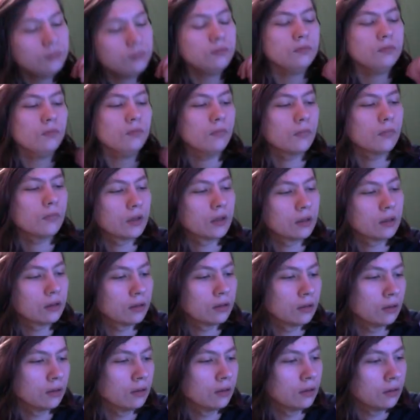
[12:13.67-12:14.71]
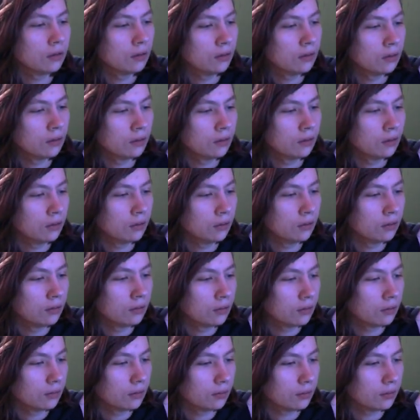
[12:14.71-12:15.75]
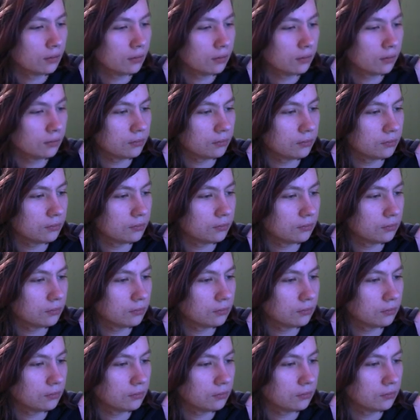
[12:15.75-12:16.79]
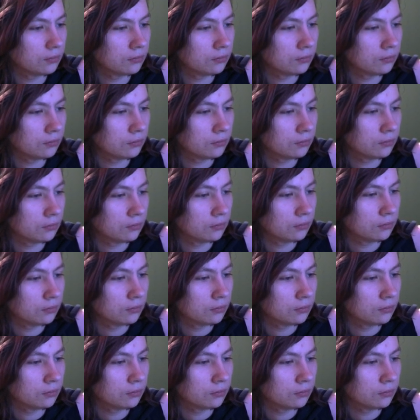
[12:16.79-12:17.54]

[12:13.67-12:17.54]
(silence)